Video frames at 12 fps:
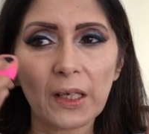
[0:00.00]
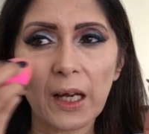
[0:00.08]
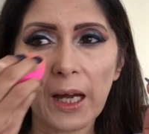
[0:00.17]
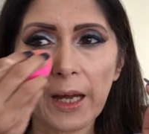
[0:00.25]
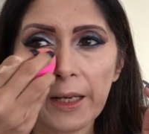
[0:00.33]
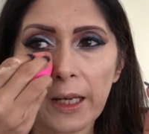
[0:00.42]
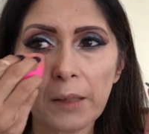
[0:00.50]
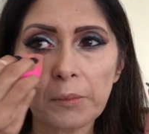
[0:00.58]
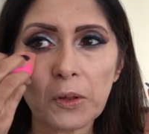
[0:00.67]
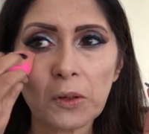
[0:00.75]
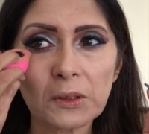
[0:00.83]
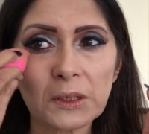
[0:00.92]
I
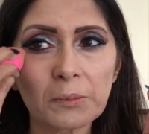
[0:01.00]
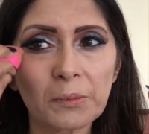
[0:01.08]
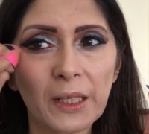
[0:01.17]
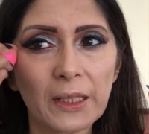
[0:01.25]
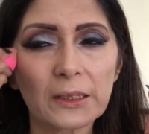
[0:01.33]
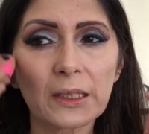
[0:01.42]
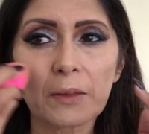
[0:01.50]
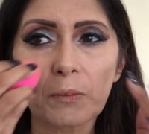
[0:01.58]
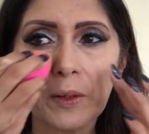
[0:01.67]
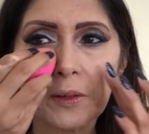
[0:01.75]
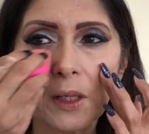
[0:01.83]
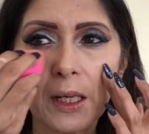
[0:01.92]
am contemplating
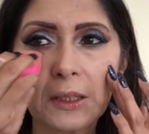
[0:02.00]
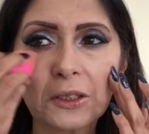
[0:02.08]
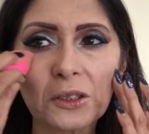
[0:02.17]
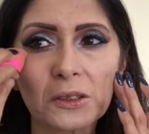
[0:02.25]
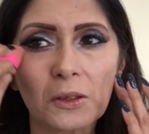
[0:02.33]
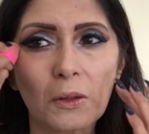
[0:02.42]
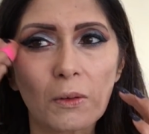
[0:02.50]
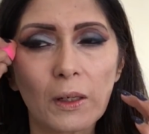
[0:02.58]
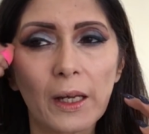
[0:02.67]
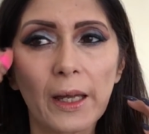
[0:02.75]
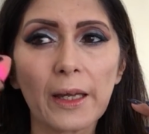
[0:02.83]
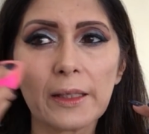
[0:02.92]
whether I should go
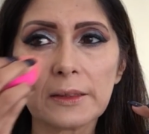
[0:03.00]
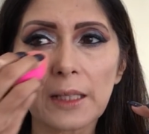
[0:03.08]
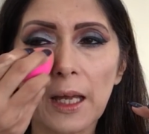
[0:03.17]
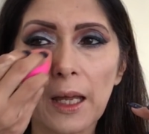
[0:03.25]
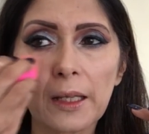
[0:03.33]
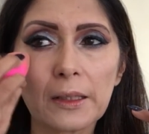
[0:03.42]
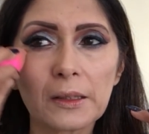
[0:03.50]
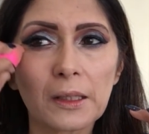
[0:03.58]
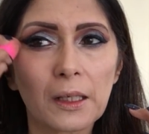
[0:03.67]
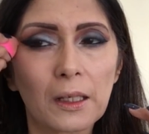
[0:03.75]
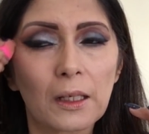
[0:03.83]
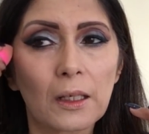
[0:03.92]
ahead and
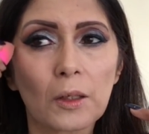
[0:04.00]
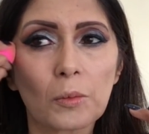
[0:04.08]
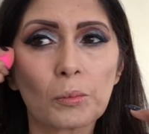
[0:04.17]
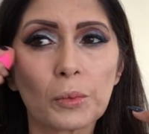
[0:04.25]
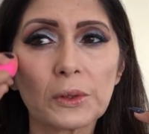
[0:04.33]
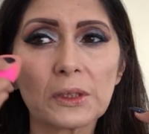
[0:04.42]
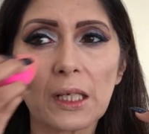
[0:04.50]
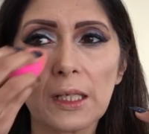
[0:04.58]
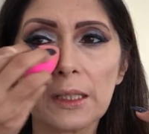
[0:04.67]
put a